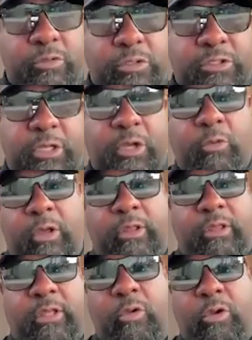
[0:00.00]
that you stick
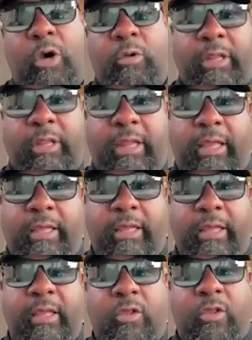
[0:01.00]
with, and you know that hey,
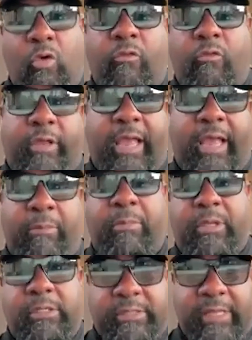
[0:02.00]
you overcame it
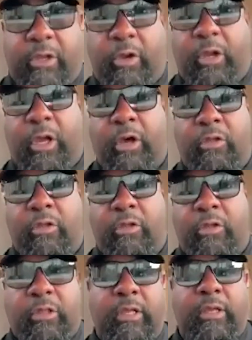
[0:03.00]
because now you're
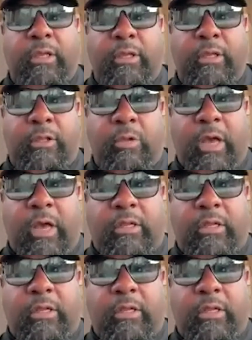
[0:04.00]
healthy. You